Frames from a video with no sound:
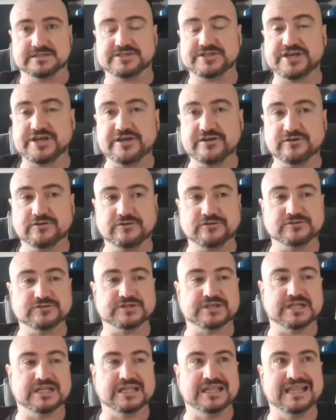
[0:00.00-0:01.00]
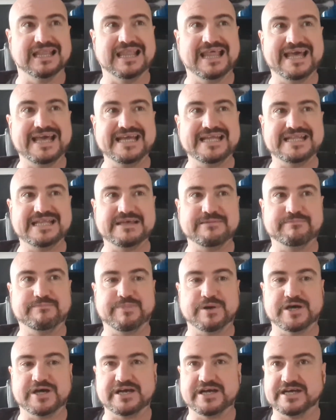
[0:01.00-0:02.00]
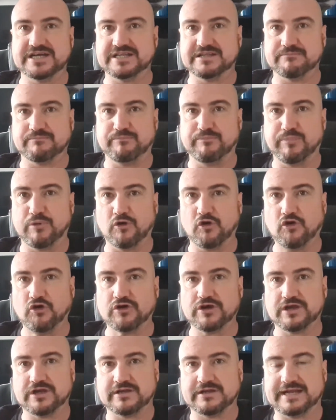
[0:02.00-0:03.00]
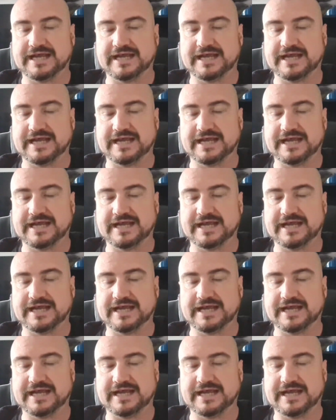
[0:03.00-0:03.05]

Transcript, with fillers: Turtles Ladybird book.